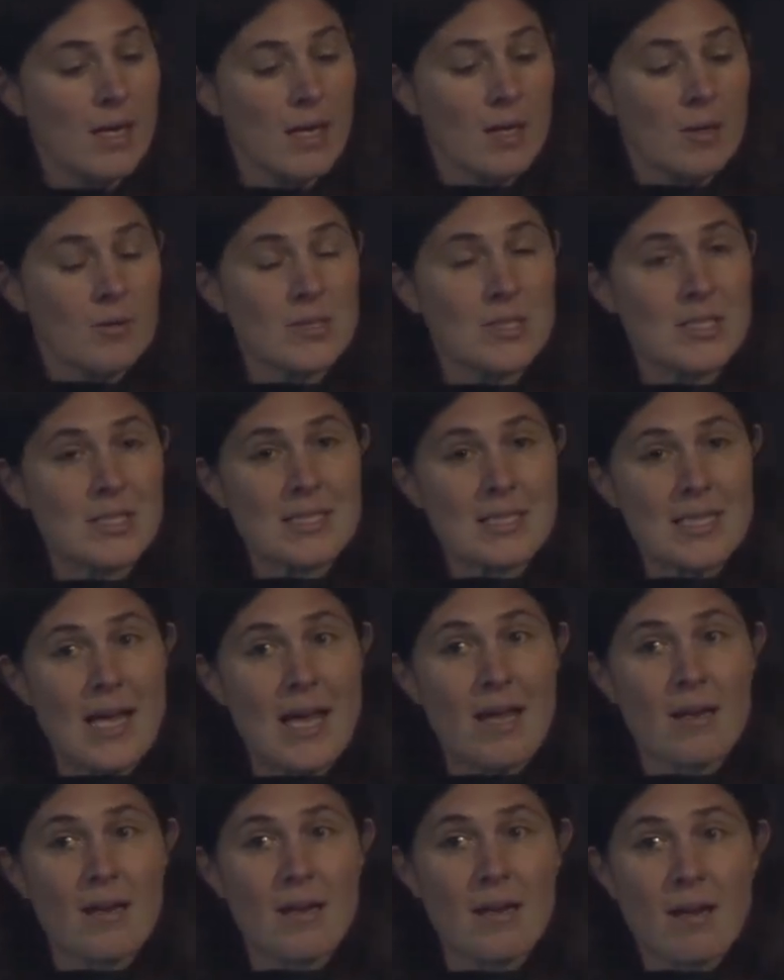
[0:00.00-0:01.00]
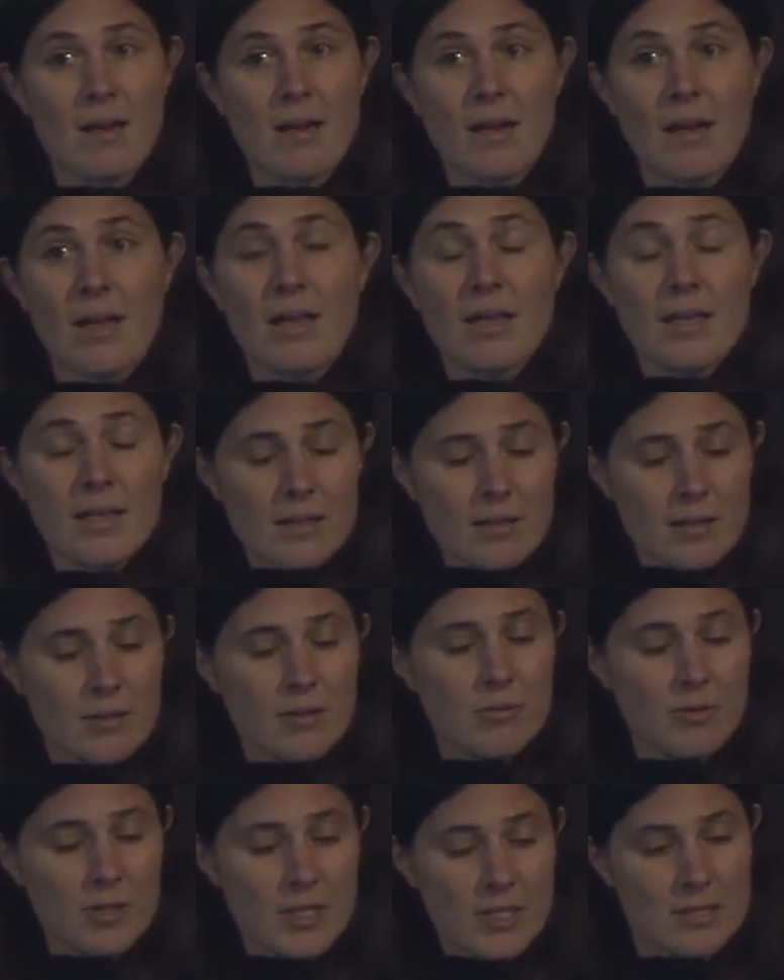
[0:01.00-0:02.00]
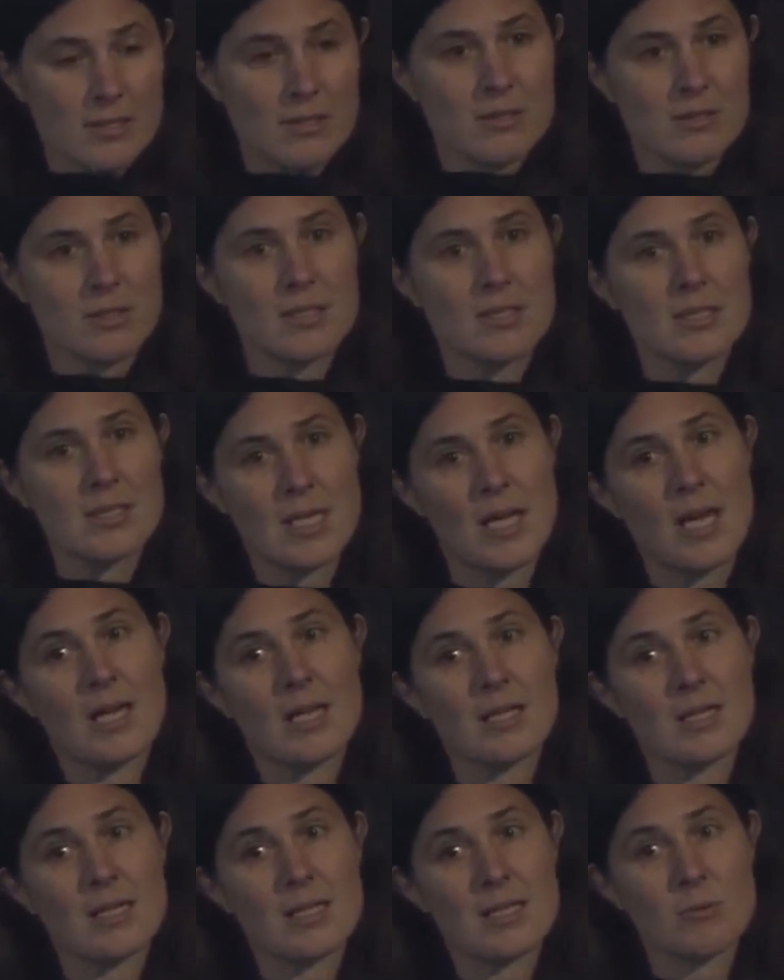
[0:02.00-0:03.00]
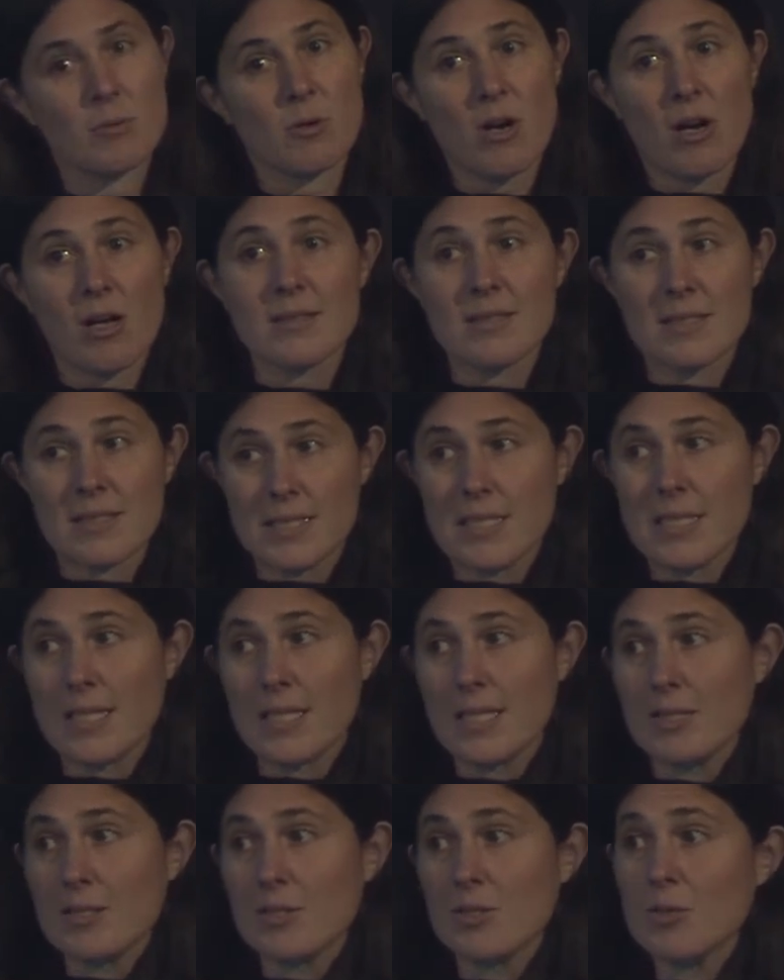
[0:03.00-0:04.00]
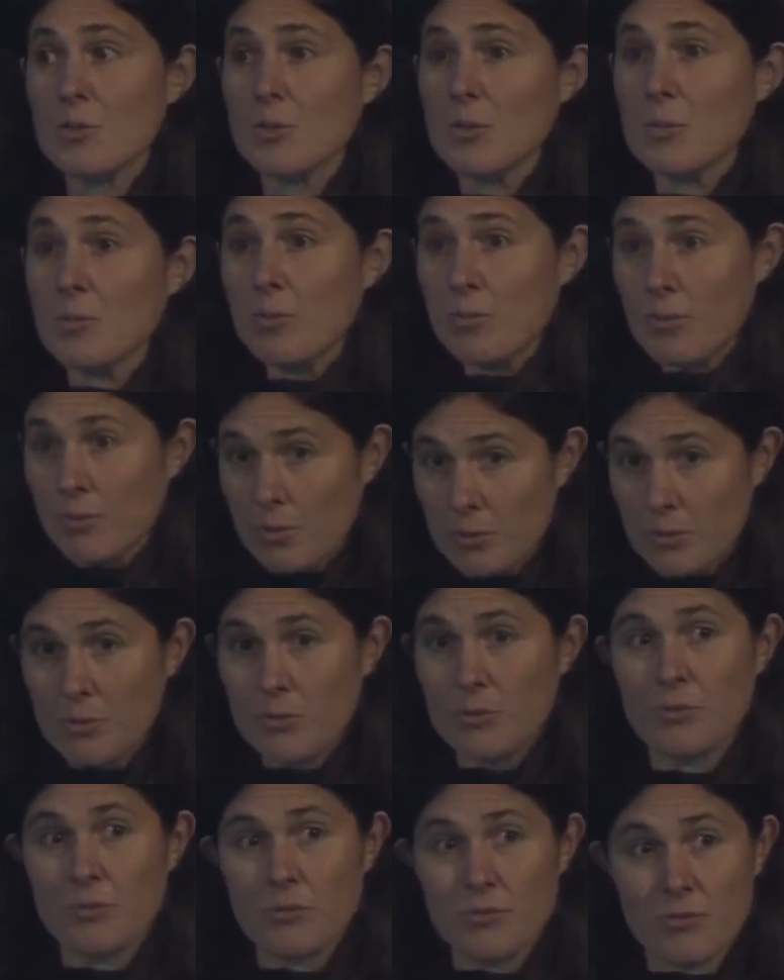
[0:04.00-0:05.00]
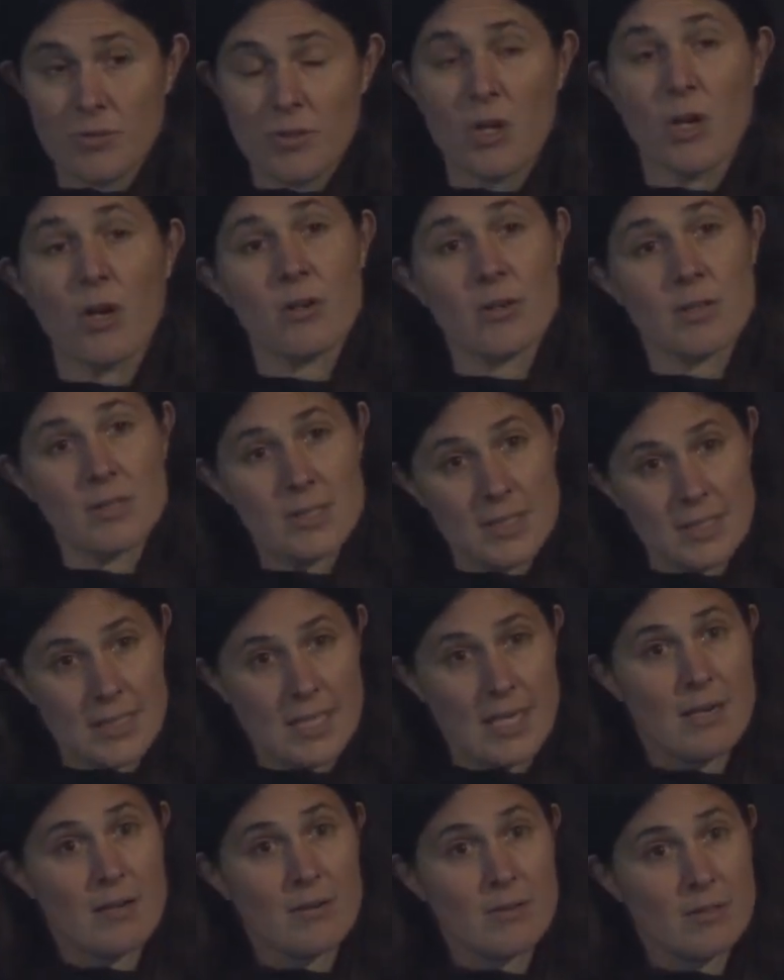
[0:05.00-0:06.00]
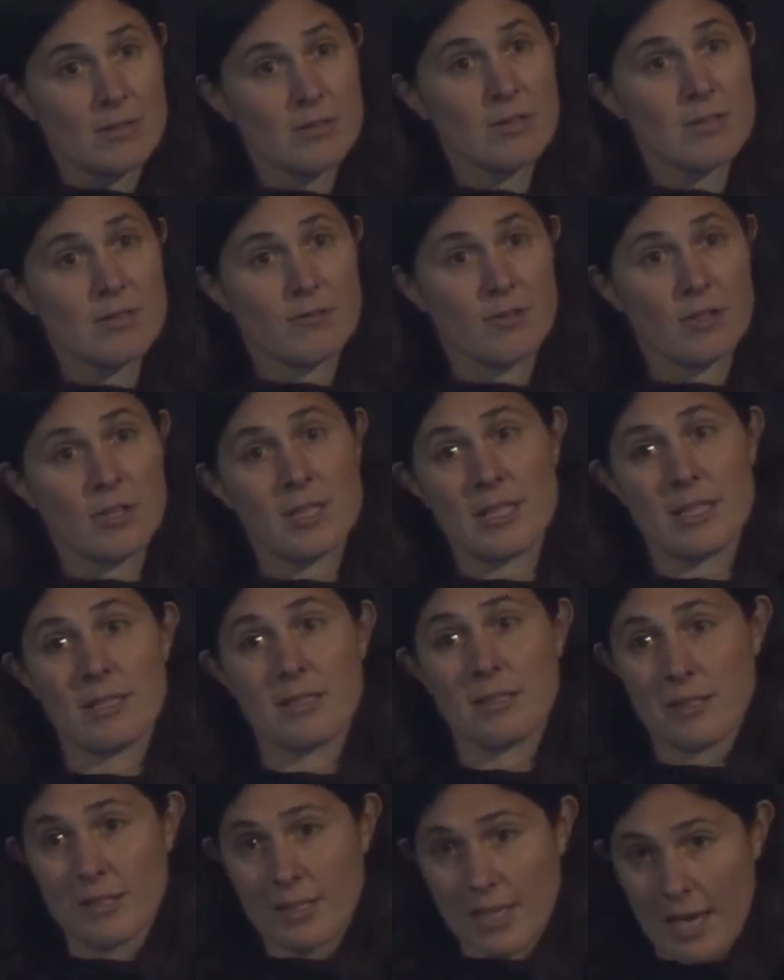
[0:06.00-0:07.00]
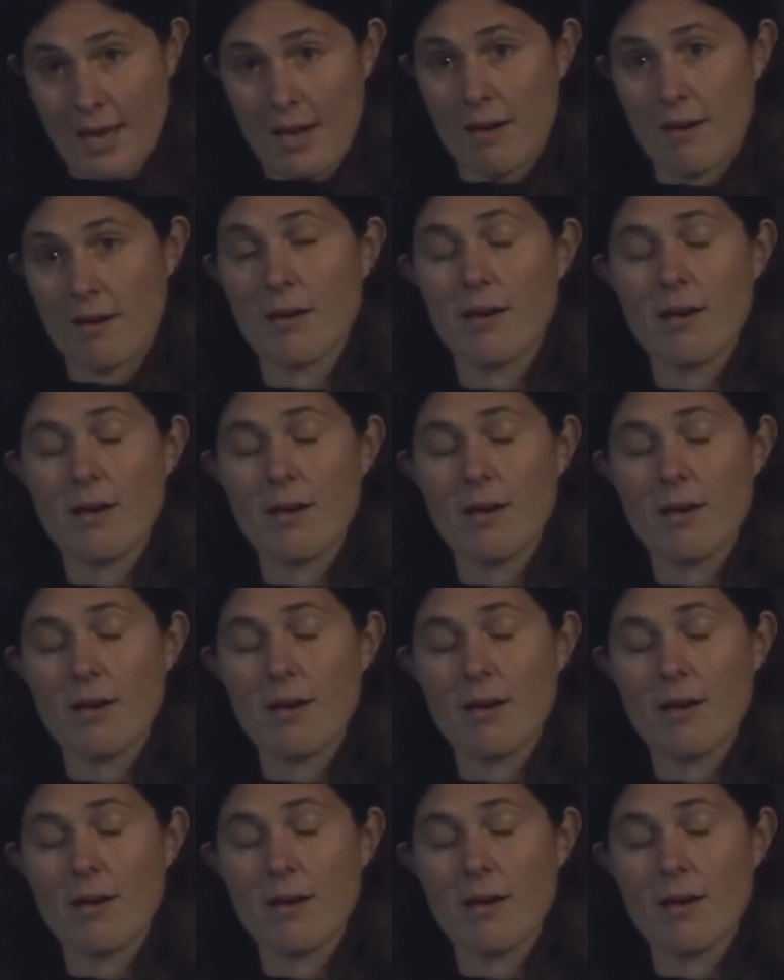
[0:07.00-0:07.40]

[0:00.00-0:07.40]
which is that clinical research is done because we're all seeking to improve current standards for clinical care.